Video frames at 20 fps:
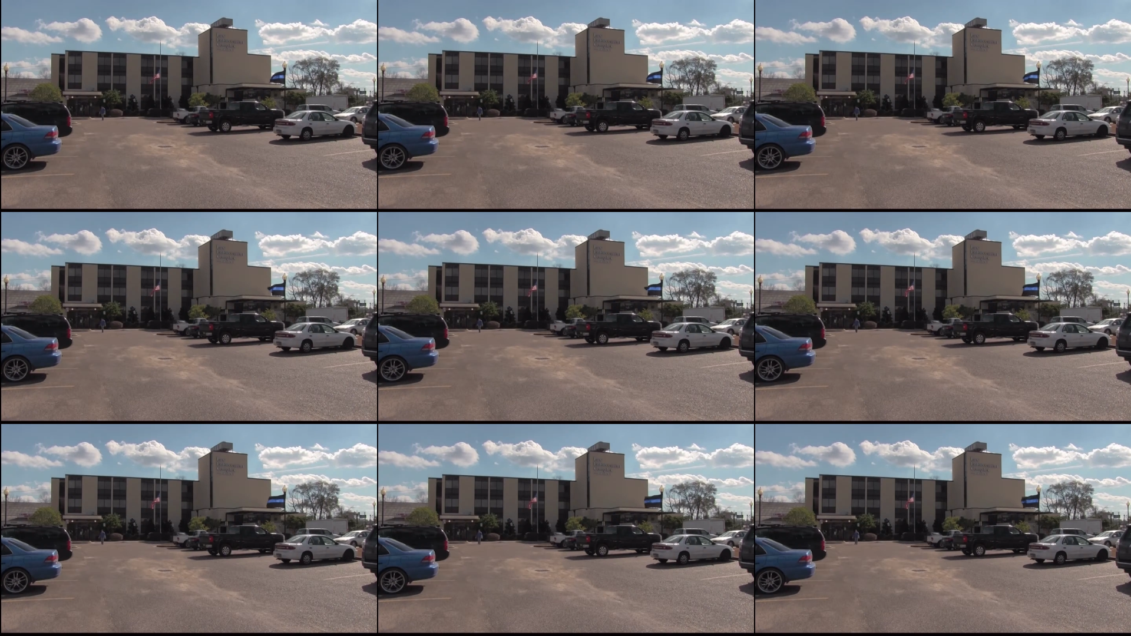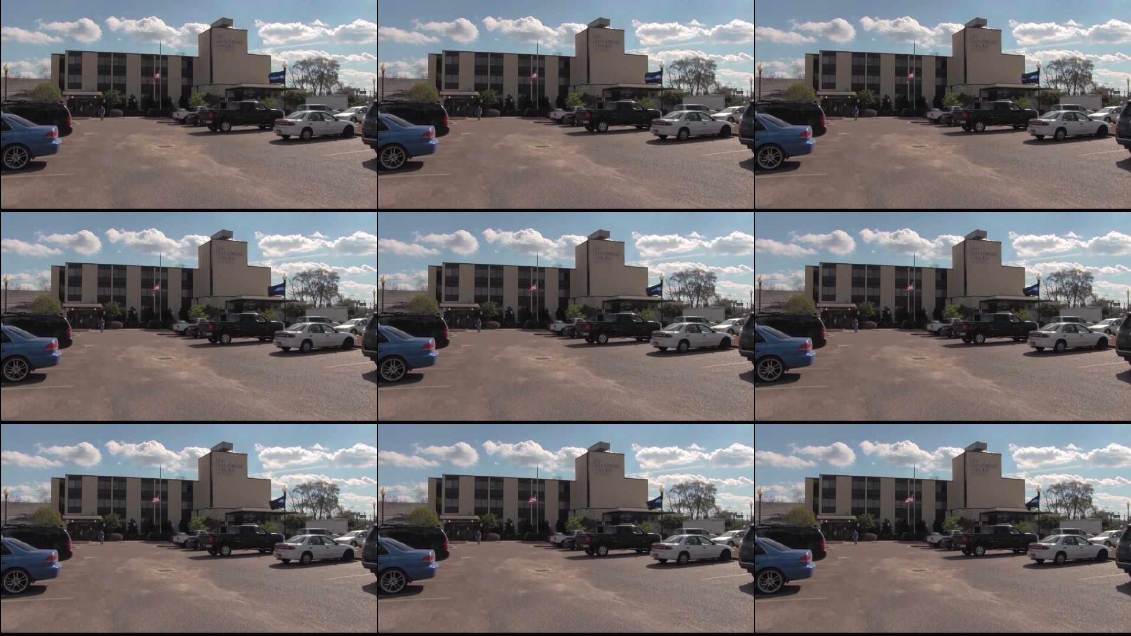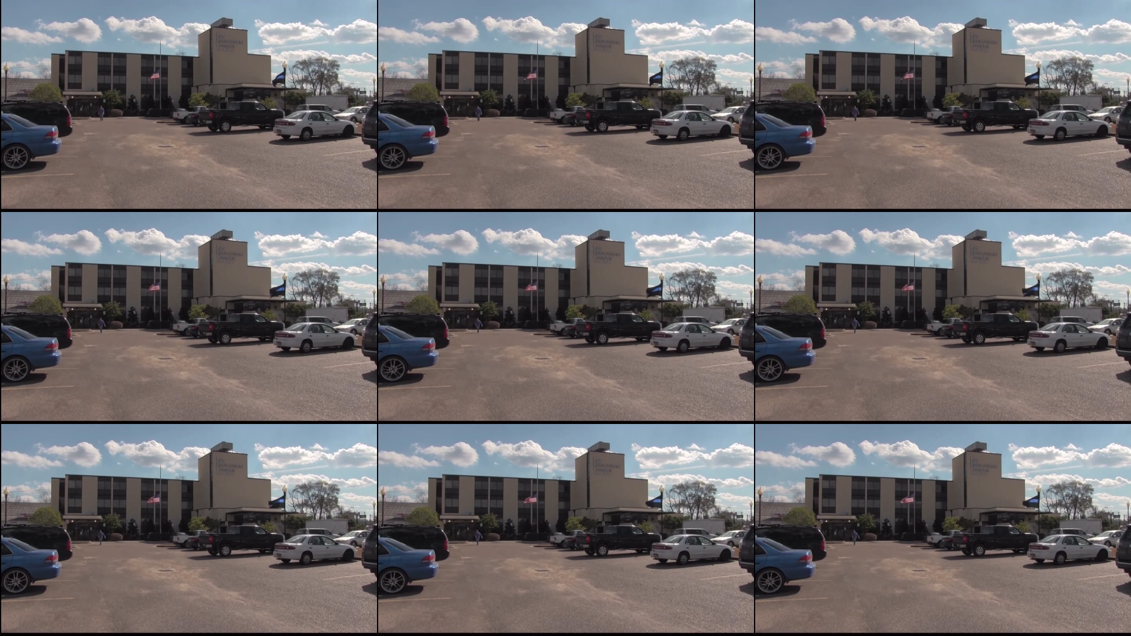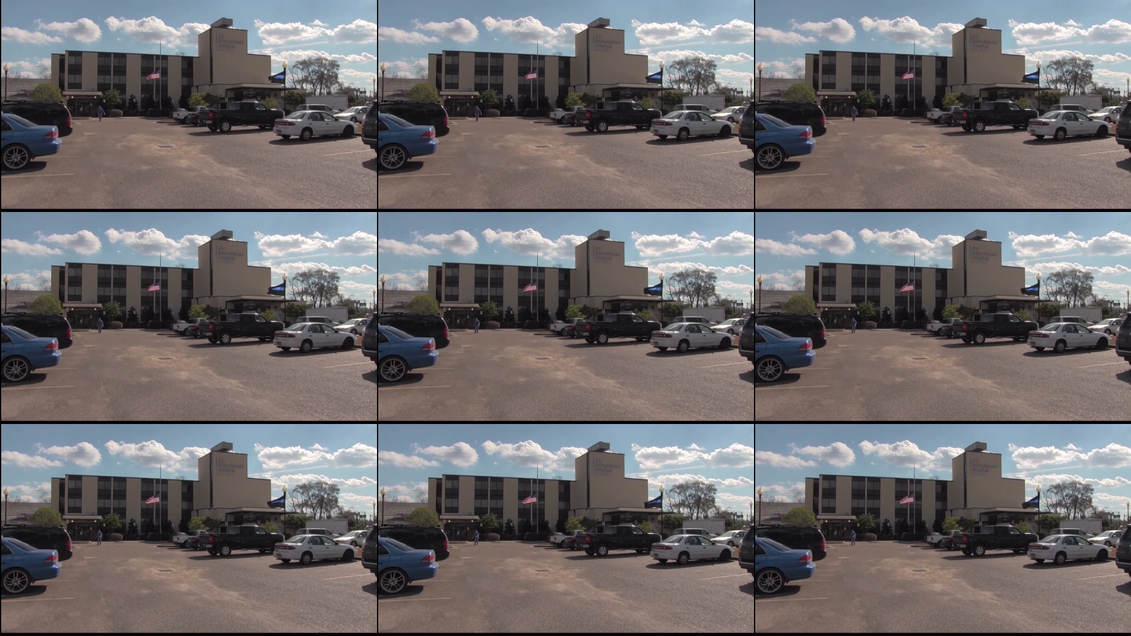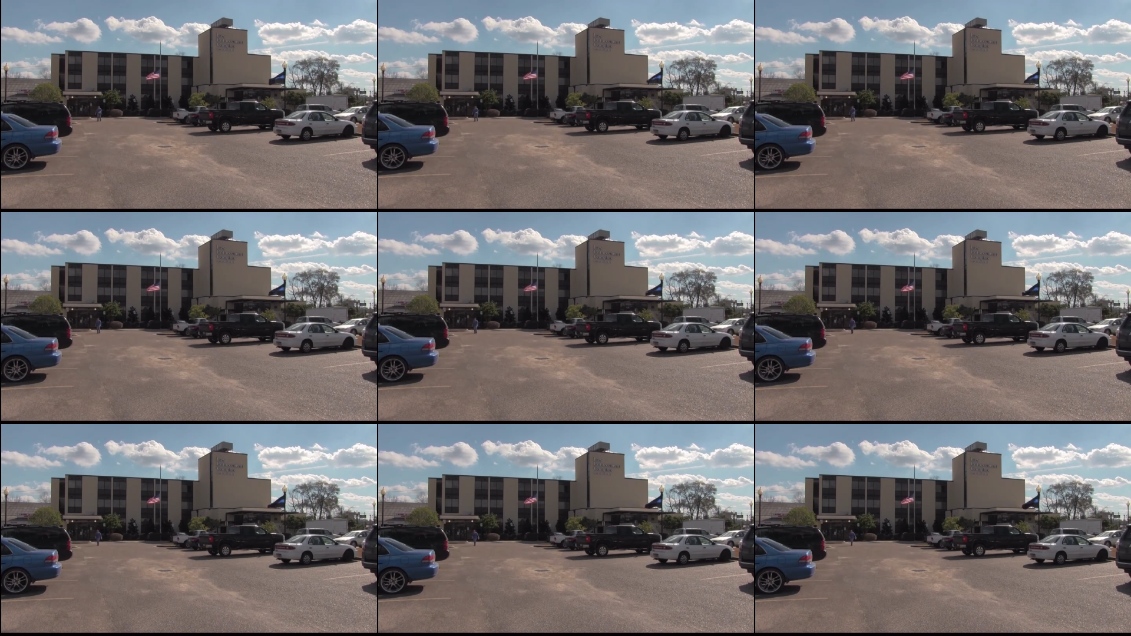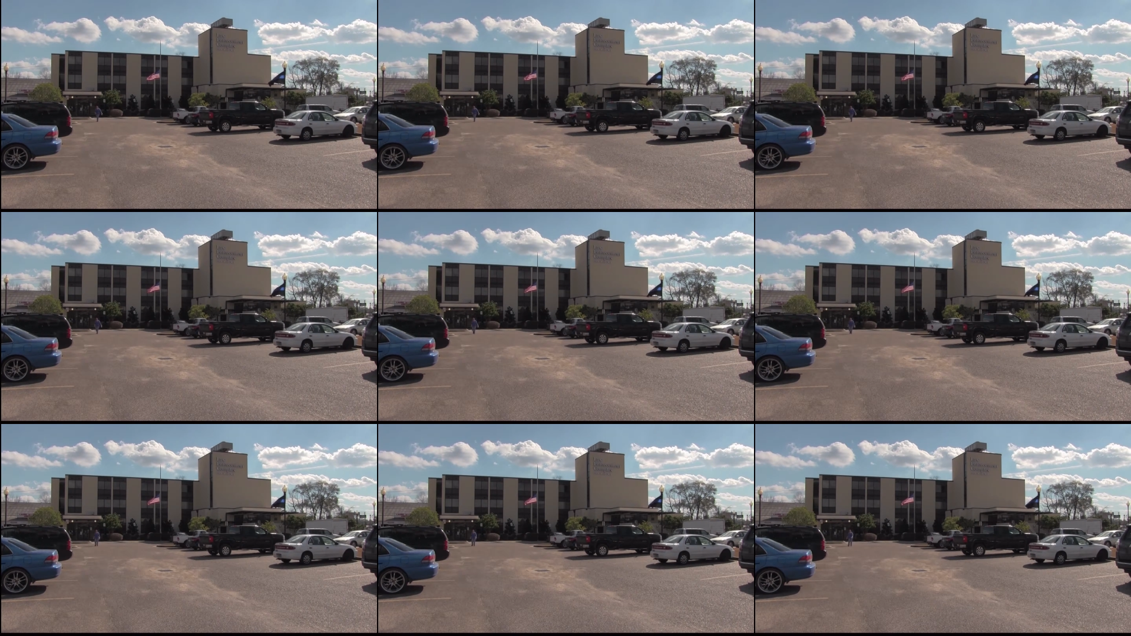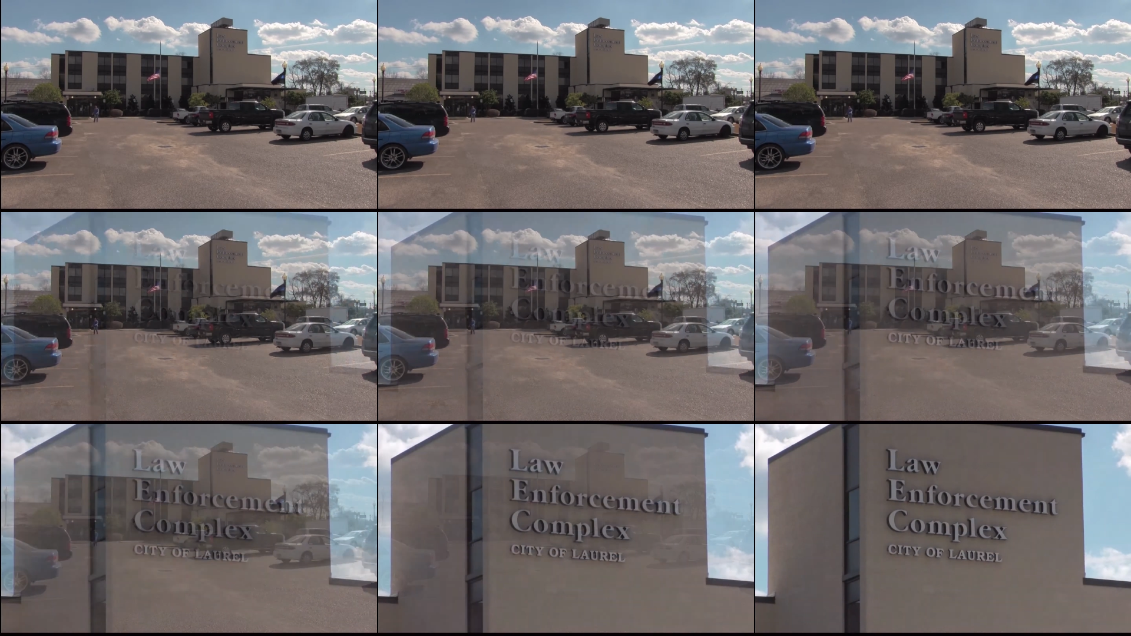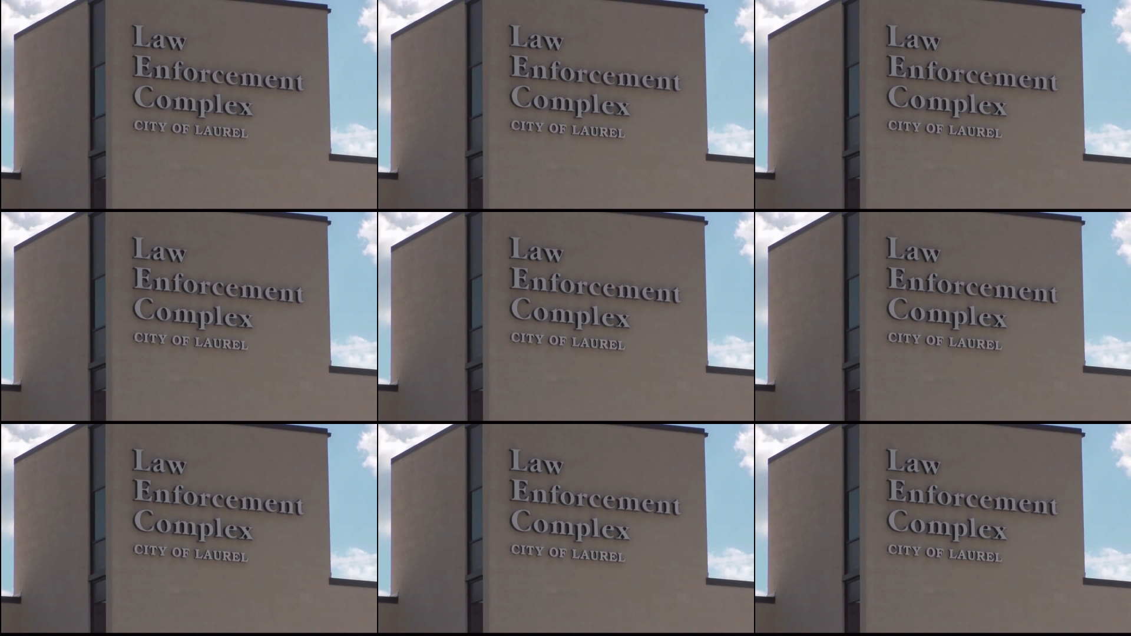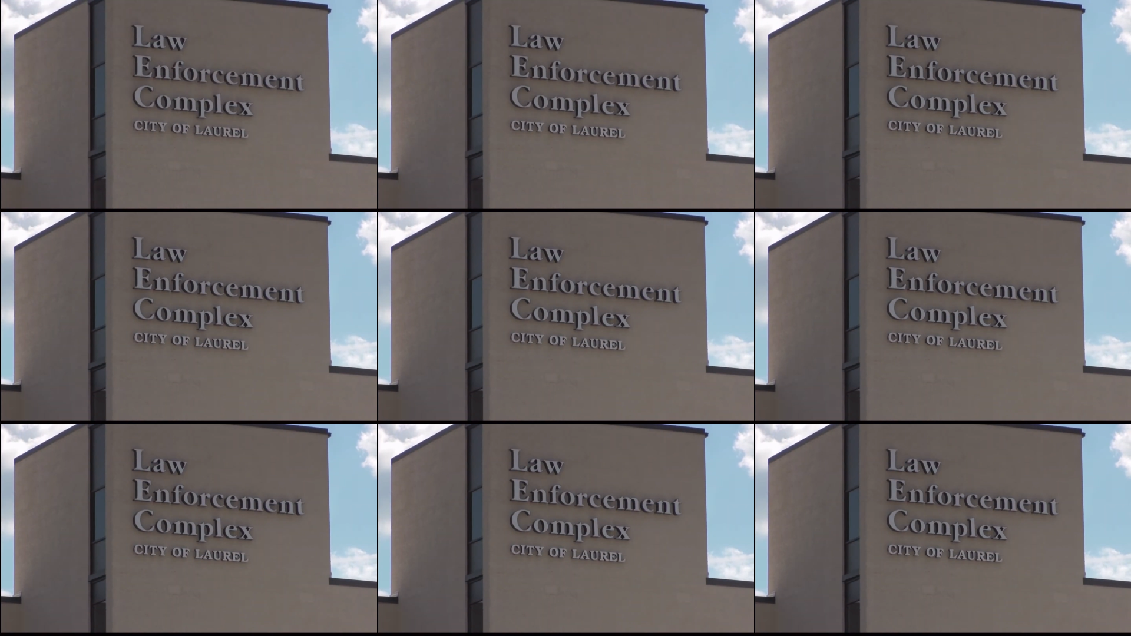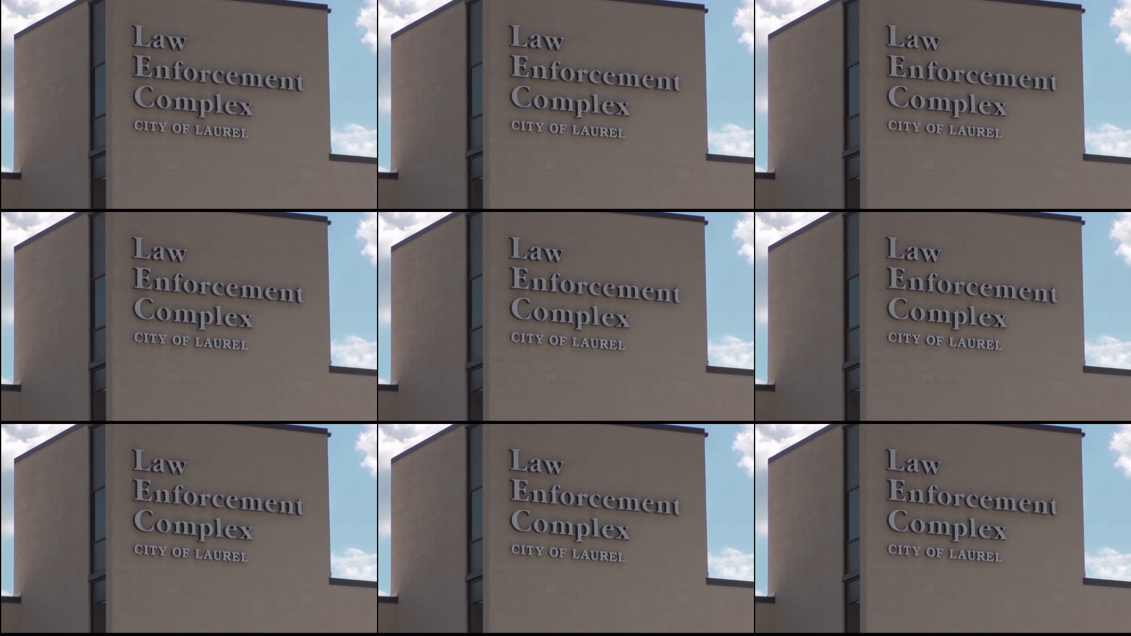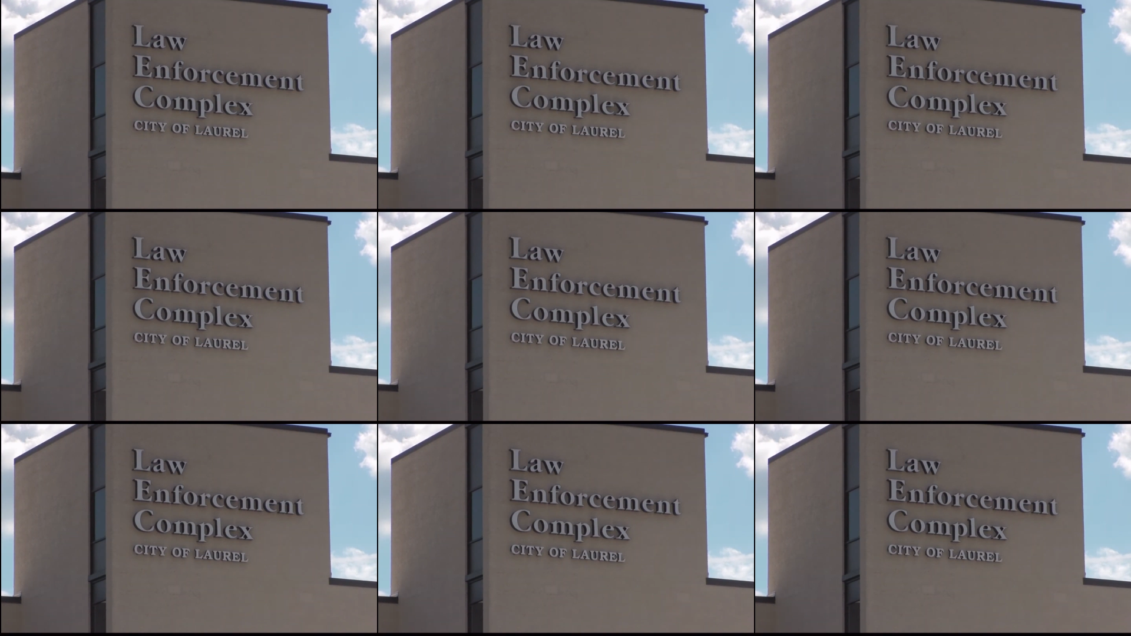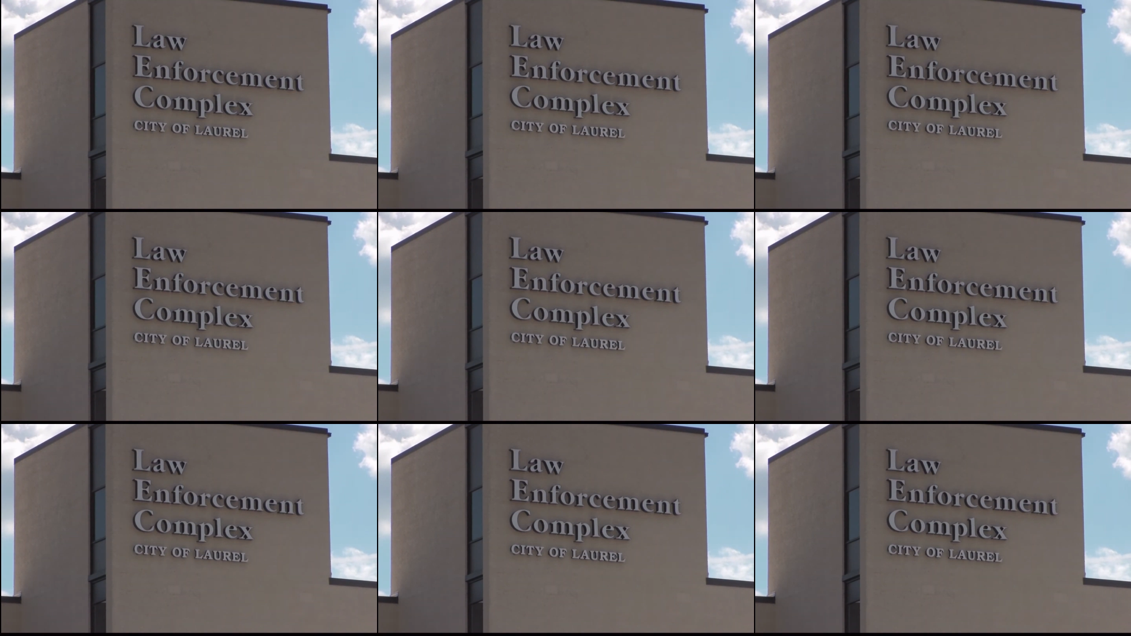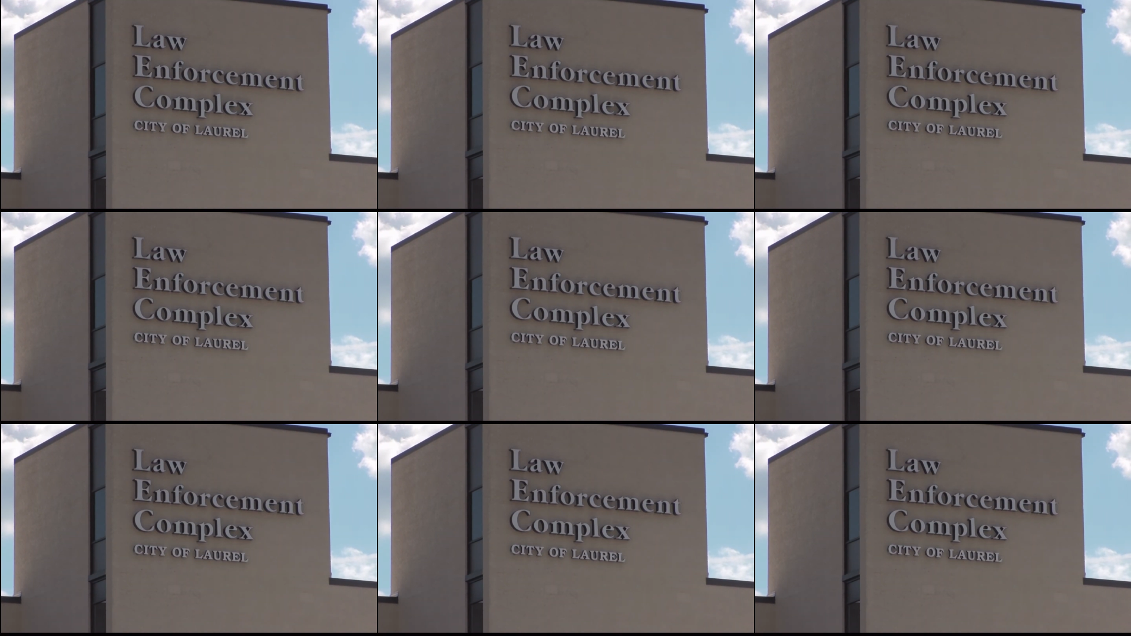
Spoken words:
No face is visible, so there are no lips to read.